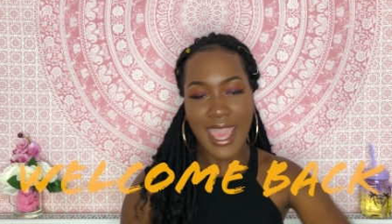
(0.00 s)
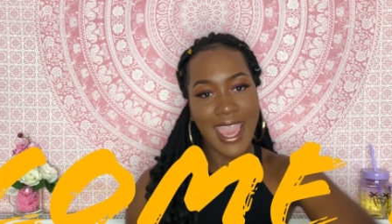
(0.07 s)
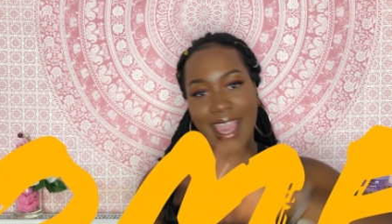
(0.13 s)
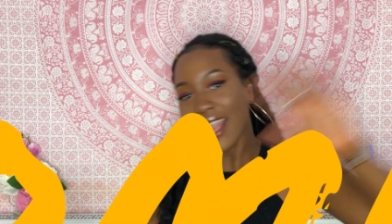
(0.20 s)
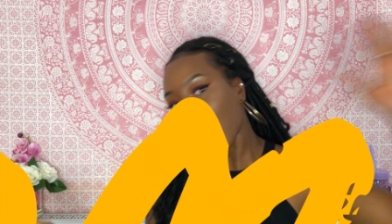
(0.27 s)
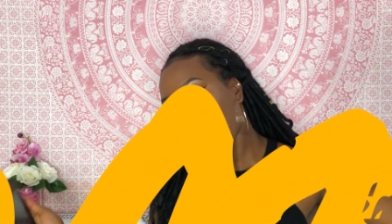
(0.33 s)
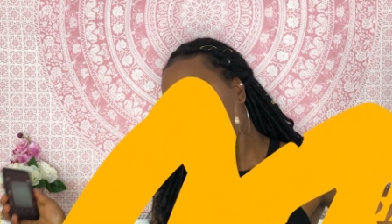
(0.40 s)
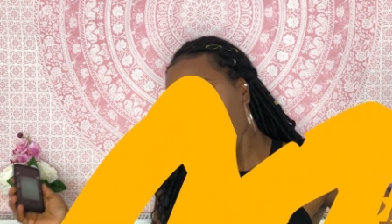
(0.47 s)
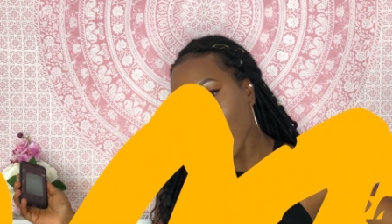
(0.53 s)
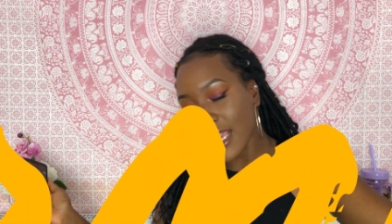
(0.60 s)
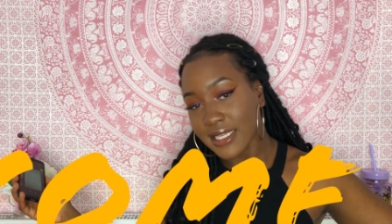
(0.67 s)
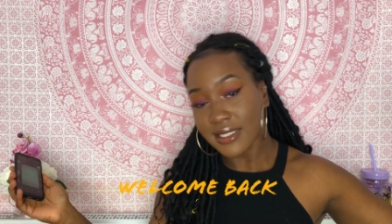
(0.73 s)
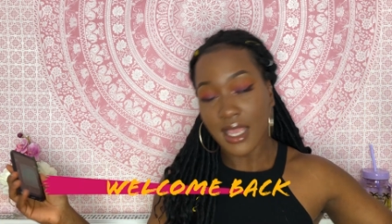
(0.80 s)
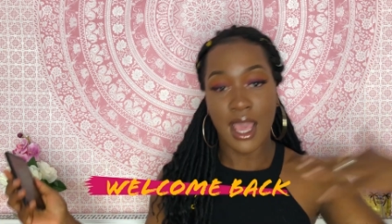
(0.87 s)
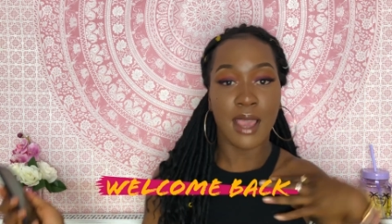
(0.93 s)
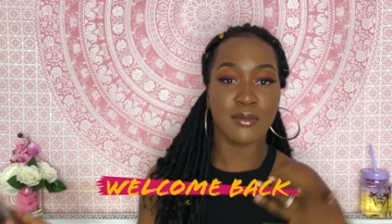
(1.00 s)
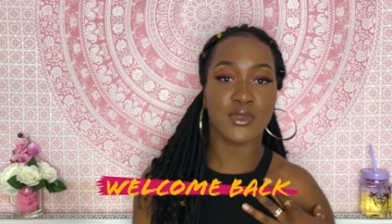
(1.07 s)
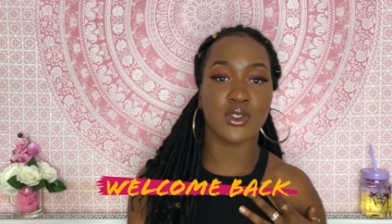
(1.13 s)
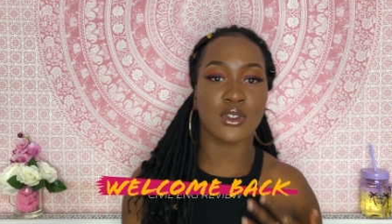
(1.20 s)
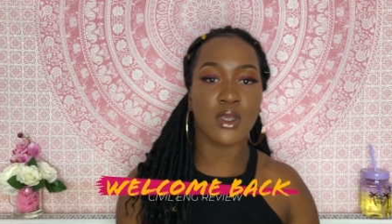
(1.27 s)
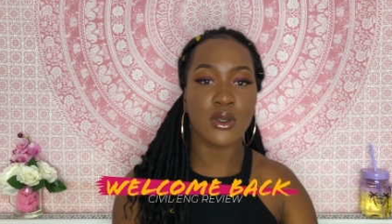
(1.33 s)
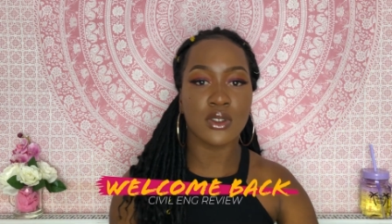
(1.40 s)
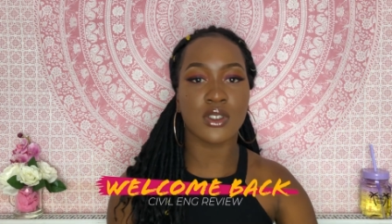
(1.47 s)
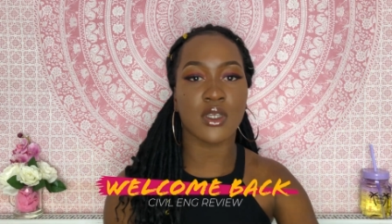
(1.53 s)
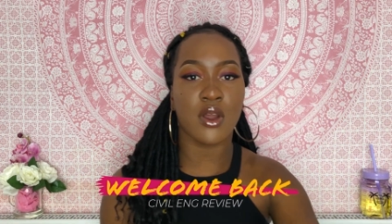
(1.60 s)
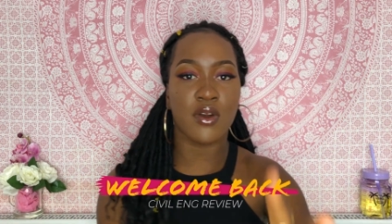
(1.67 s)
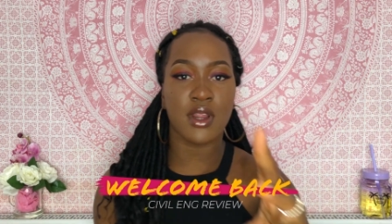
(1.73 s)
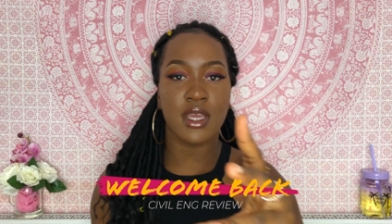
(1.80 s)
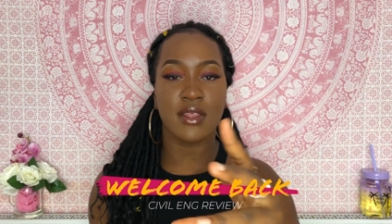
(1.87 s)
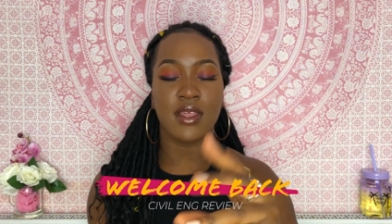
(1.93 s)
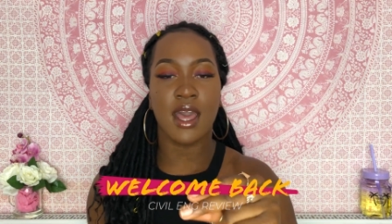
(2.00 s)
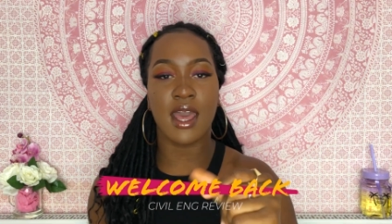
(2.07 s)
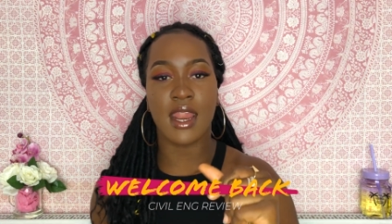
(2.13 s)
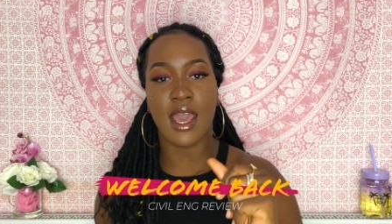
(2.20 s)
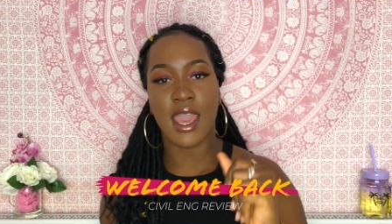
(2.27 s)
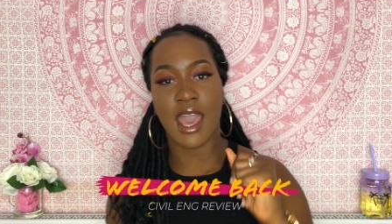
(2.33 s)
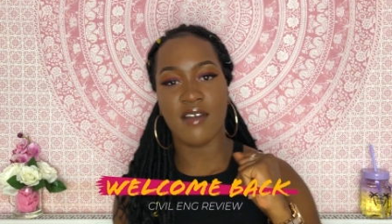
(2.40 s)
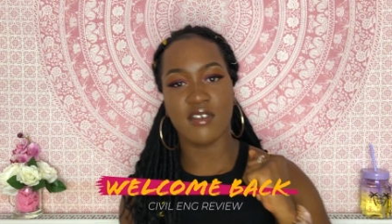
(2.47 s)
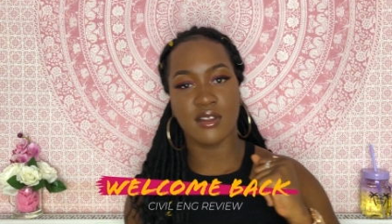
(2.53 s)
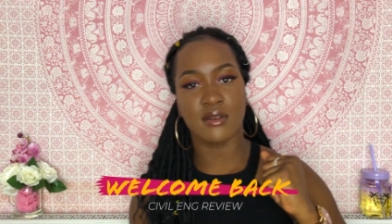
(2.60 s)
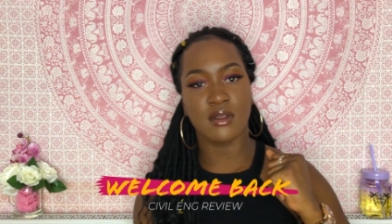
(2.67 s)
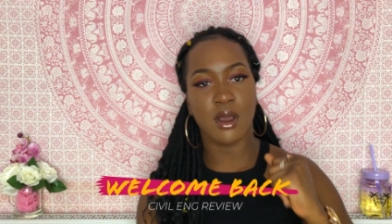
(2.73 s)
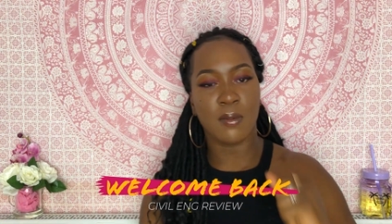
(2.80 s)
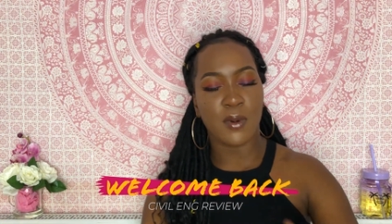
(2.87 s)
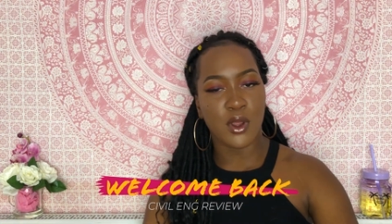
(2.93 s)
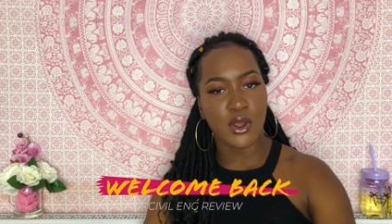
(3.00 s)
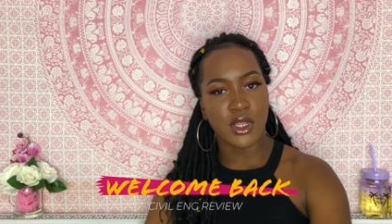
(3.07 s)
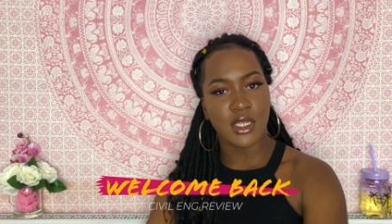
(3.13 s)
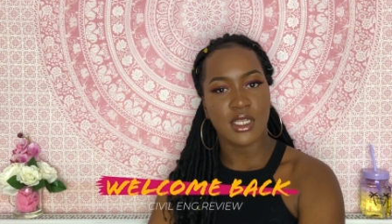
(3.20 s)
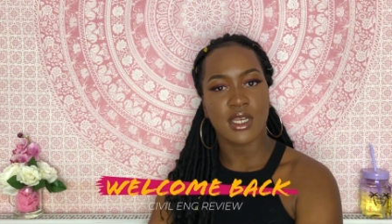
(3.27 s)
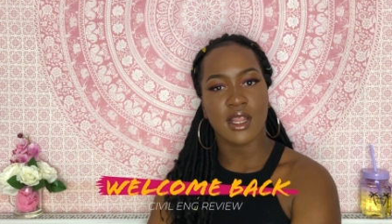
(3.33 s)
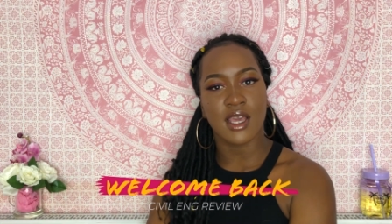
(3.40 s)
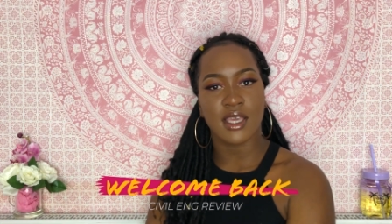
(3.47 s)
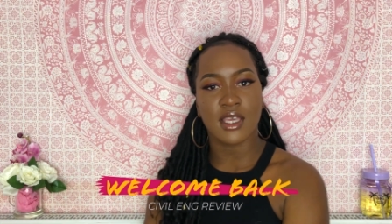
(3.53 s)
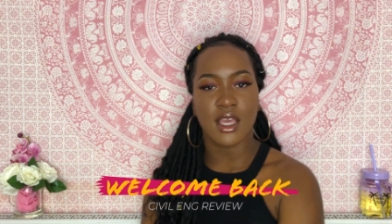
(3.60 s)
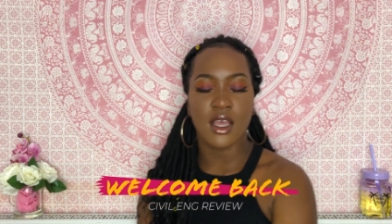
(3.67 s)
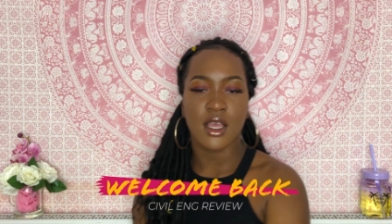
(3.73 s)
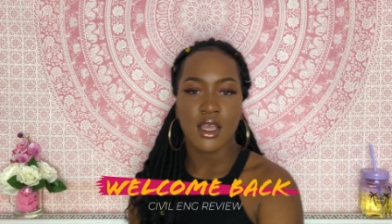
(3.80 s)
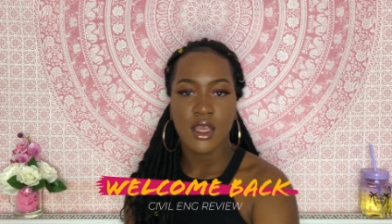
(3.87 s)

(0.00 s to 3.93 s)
Hey guys, I'm so sorry that I haven't uploaded in like,